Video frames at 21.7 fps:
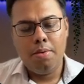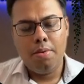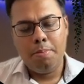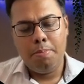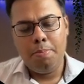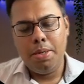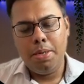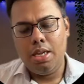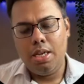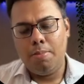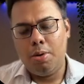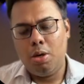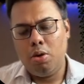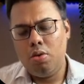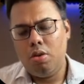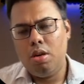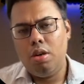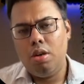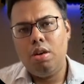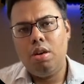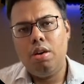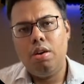bill amount.
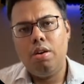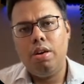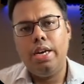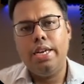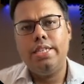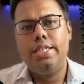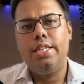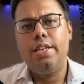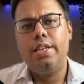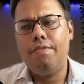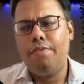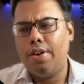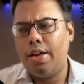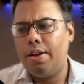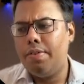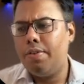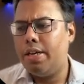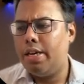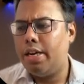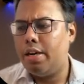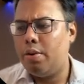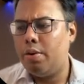Let's say
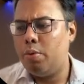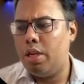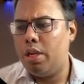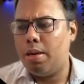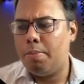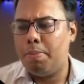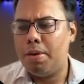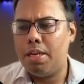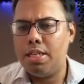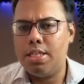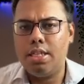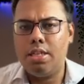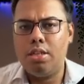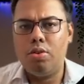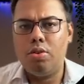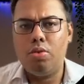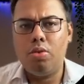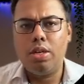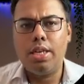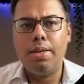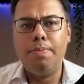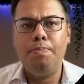500 we are passing.
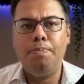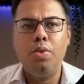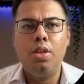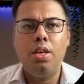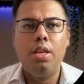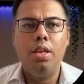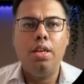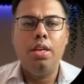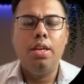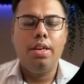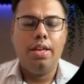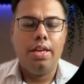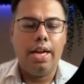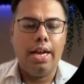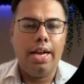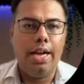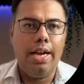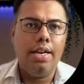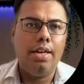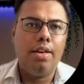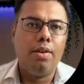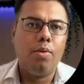Okay,
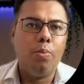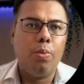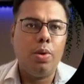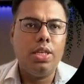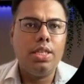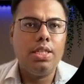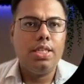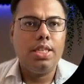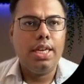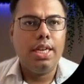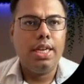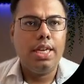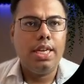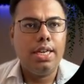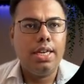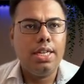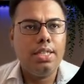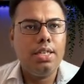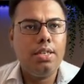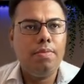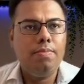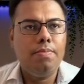and once that is
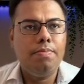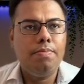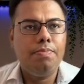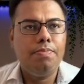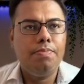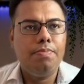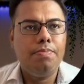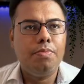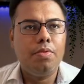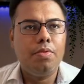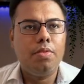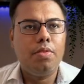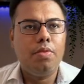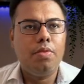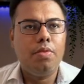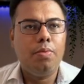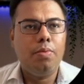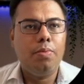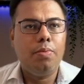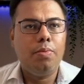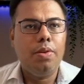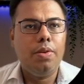done,
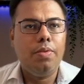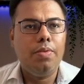we will